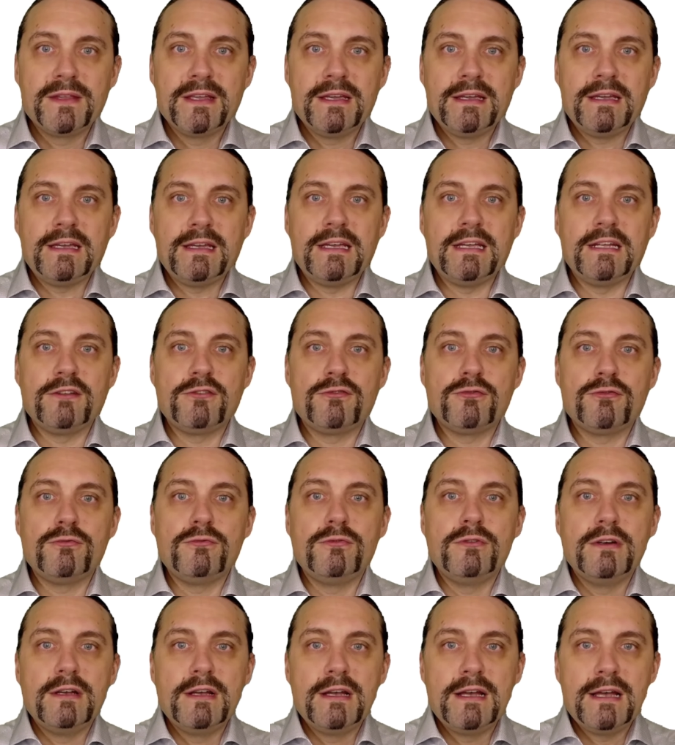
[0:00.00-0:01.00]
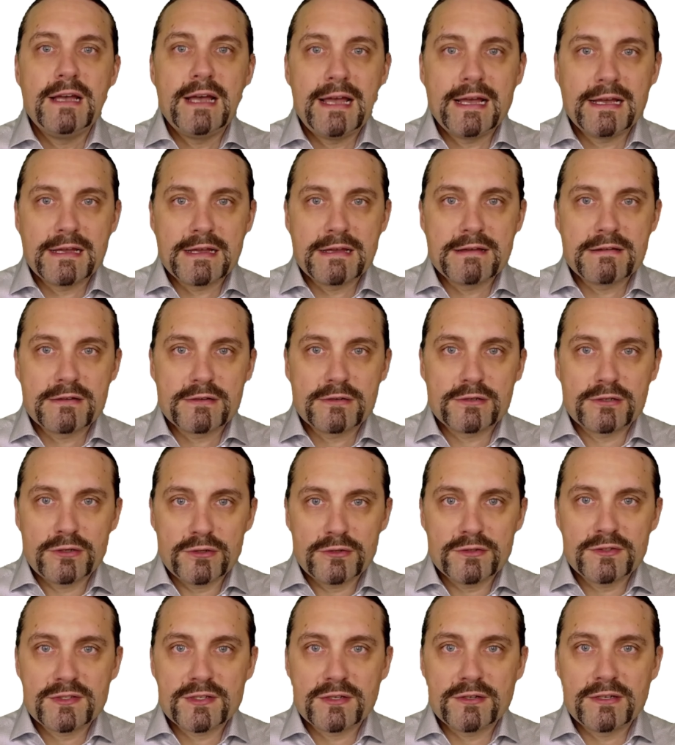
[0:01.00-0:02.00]
into a
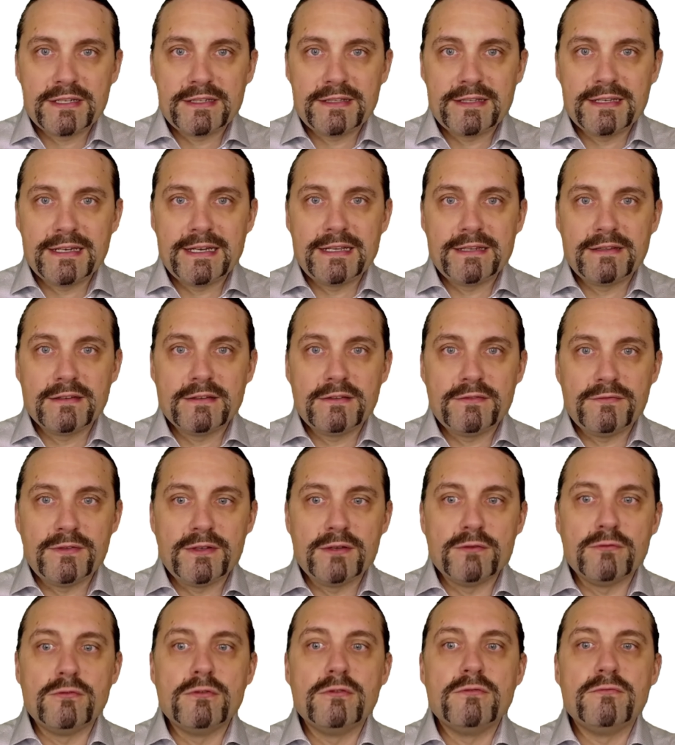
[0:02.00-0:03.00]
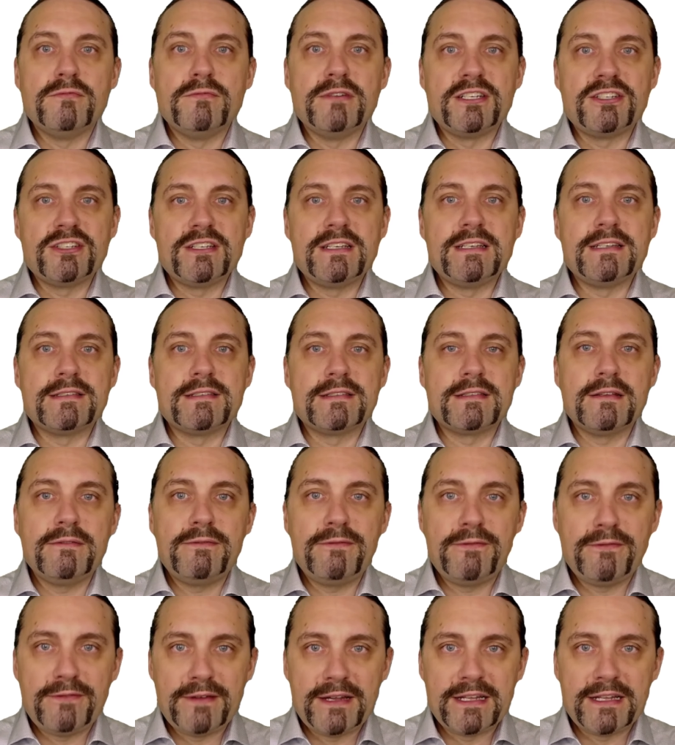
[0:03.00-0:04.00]
consolidated view, which is the
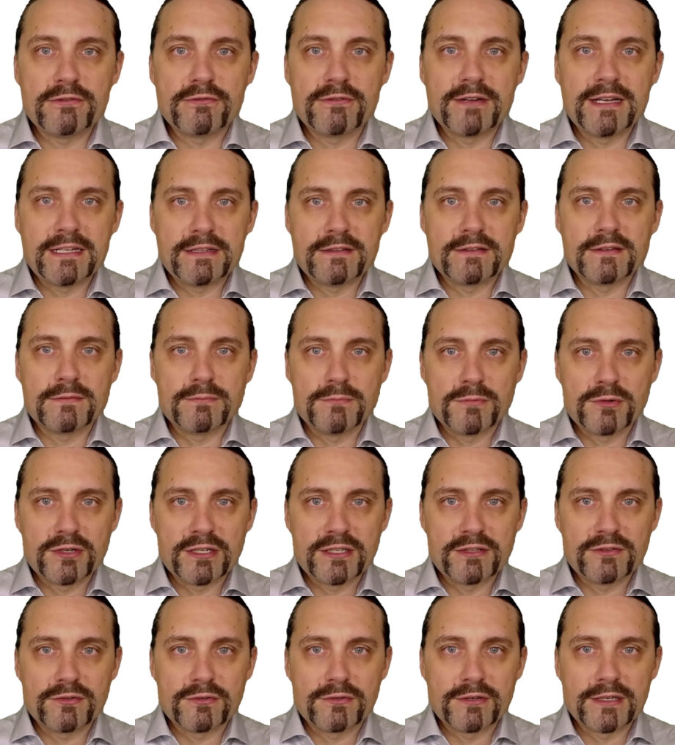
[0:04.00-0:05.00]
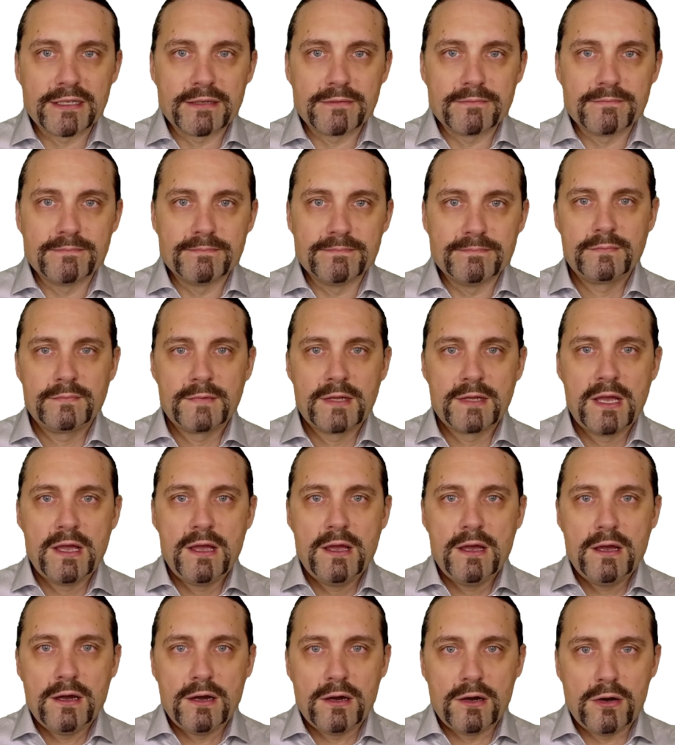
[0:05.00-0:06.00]
federated monitoring.
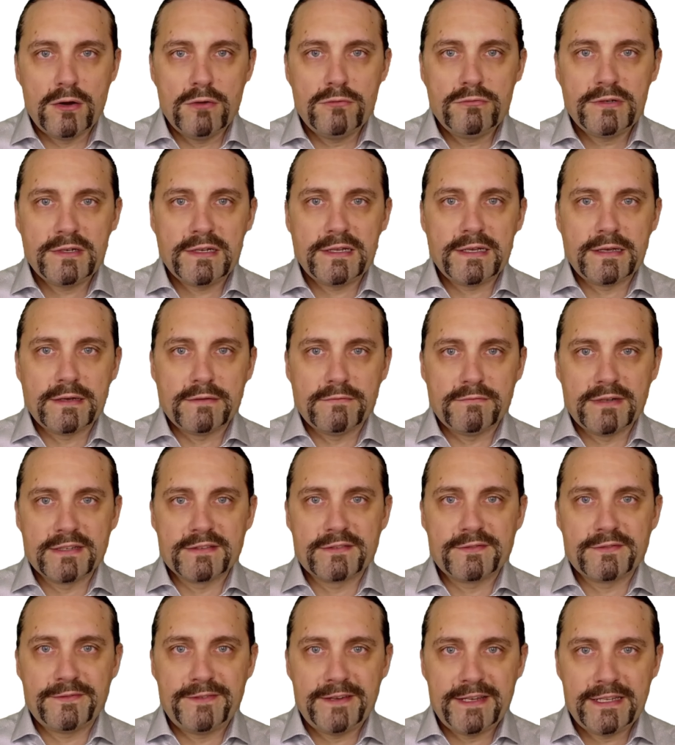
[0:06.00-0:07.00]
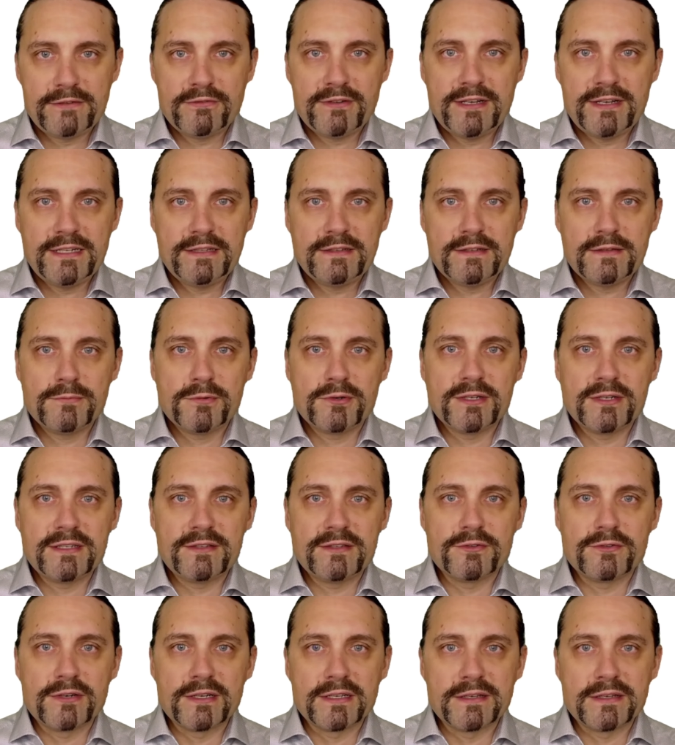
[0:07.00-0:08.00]
Only with federated
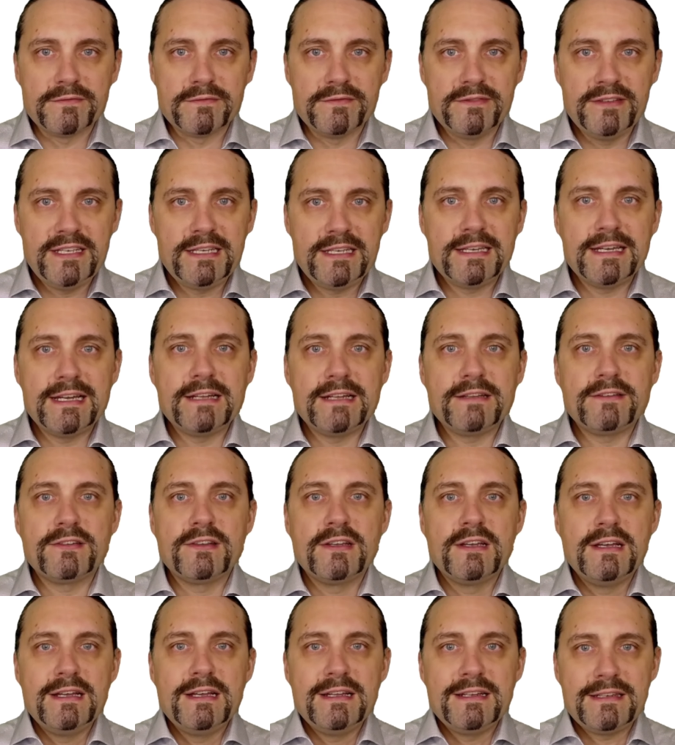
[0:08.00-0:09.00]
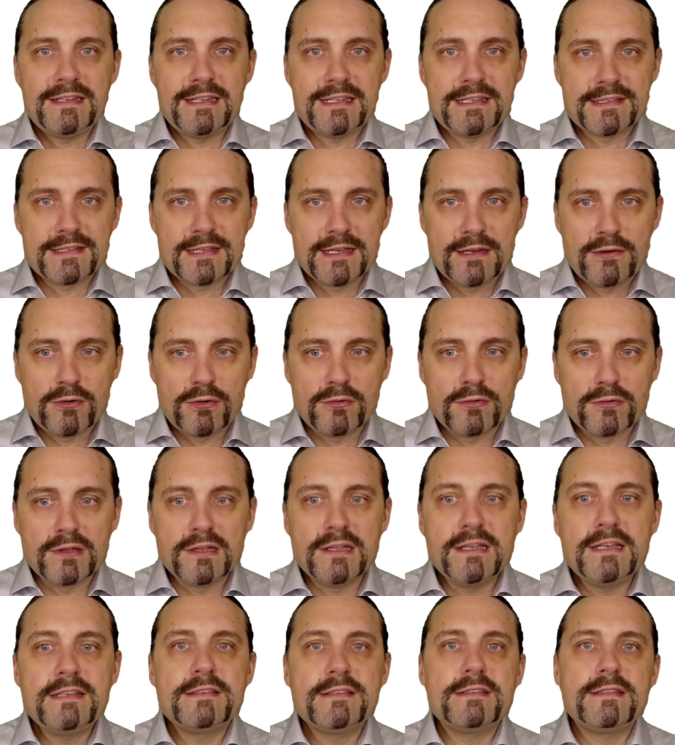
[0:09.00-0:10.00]
monitoring, we get this
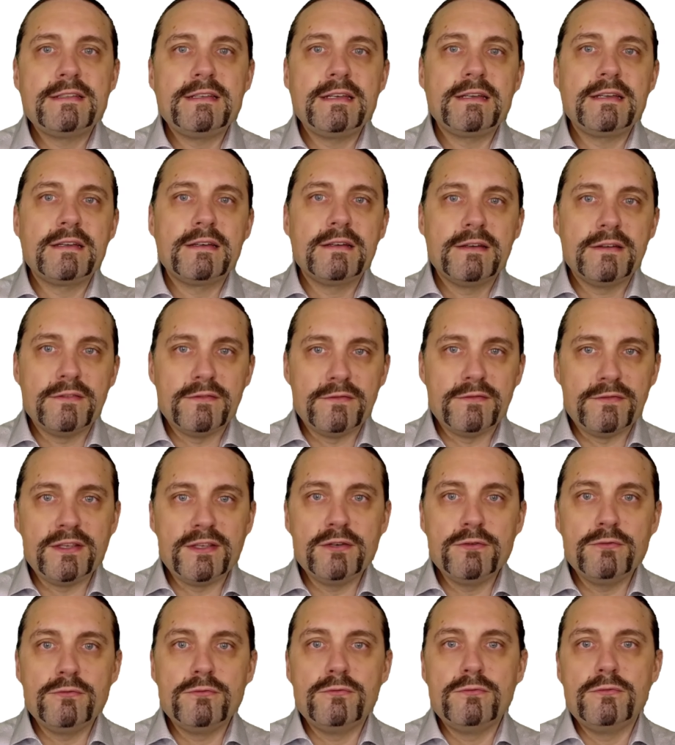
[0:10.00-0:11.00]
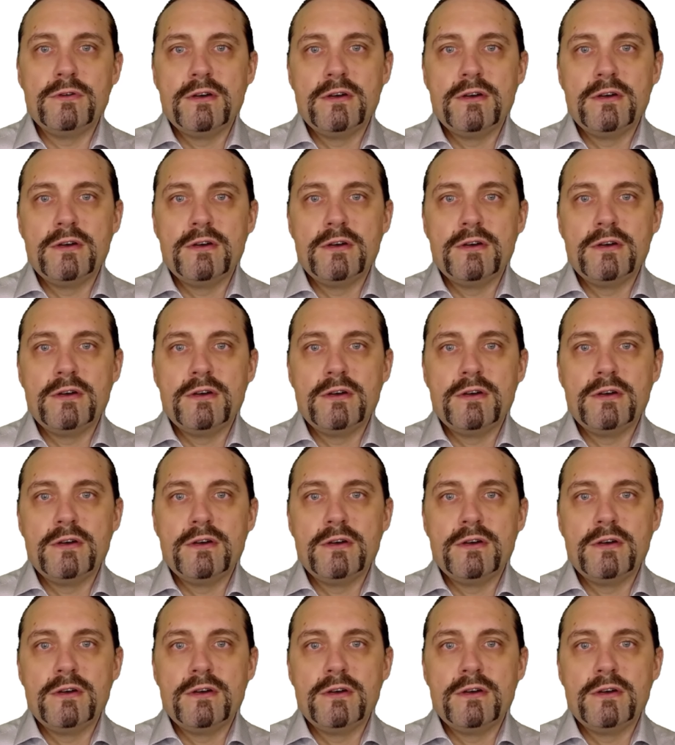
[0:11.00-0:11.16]
holistic view